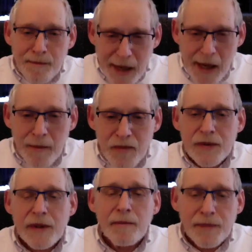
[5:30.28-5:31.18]

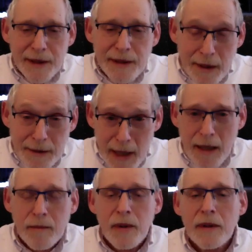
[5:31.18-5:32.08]
becomes completely
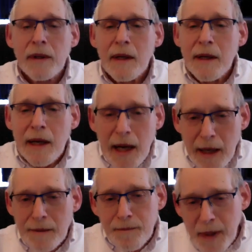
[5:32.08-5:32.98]
untenable,
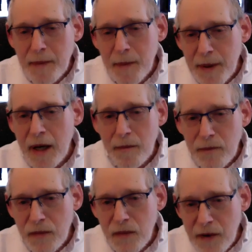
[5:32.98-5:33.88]
and people
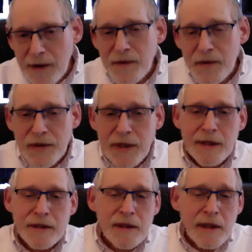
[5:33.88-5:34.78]
become
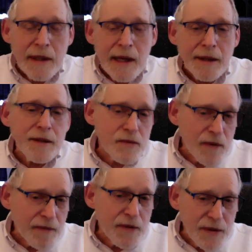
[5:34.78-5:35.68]
refugees, and these
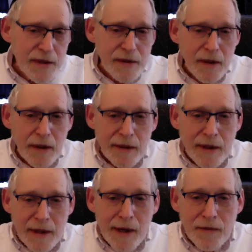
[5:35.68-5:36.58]
refugees are
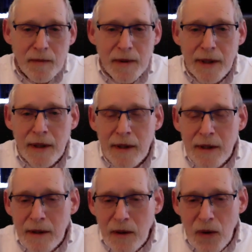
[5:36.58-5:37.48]
inevitably
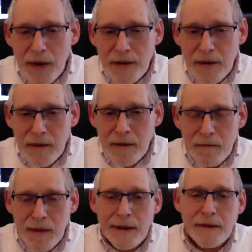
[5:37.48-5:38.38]
going to
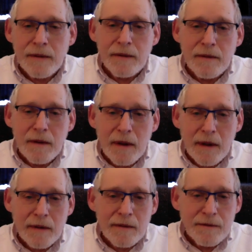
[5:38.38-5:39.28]
meet
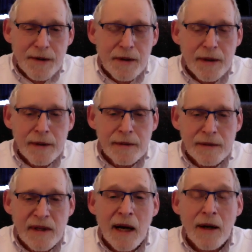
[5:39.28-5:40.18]
very
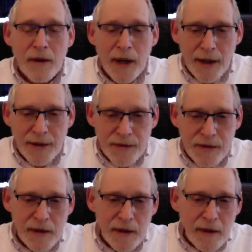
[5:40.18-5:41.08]
dire
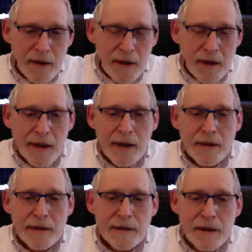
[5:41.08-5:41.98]
ends.
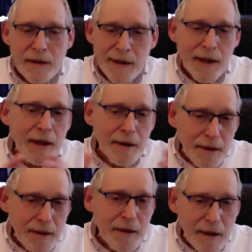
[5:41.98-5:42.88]

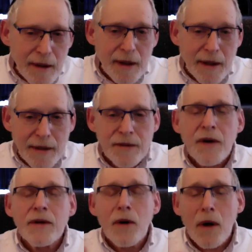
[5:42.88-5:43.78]
It, it's a
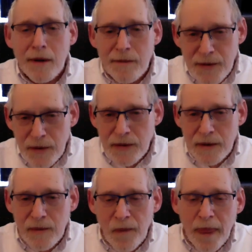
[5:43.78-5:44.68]
very dark
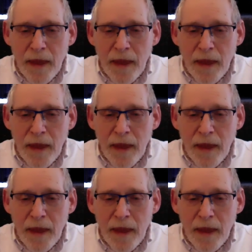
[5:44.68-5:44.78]
future.